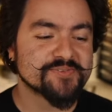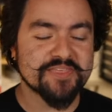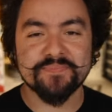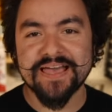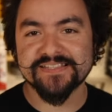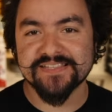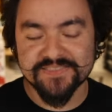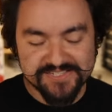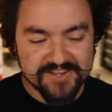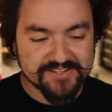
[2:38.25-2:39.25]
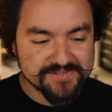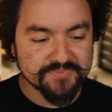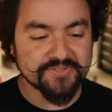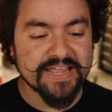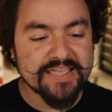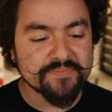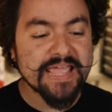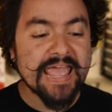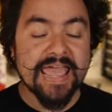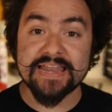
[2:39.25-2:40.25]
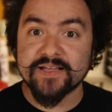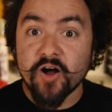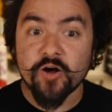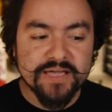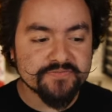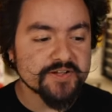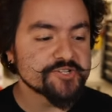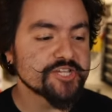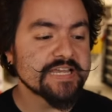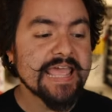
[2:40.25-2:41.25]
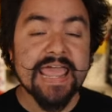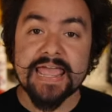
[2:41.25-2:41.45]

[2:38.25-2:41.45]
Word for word: So they pass in the stock symbol name and a callback function.